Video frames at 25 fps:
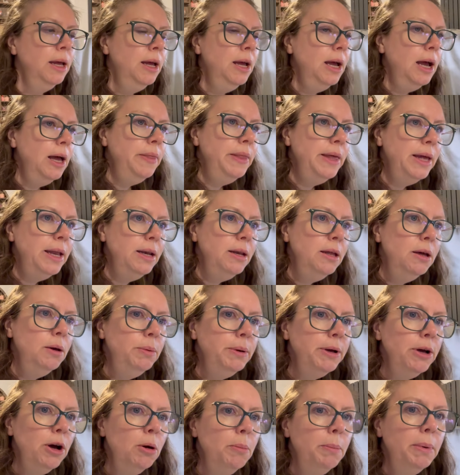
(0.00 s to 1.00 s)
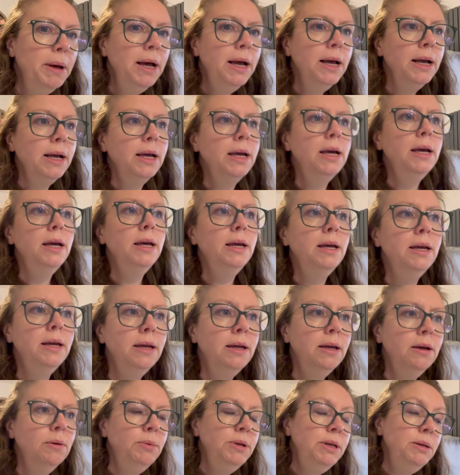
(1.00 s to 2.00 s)
And then we got back,
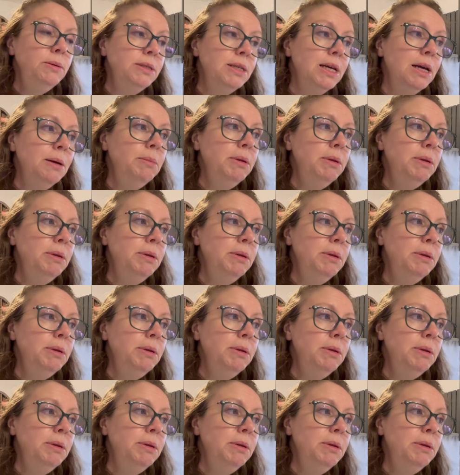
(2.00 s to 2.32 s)
we went to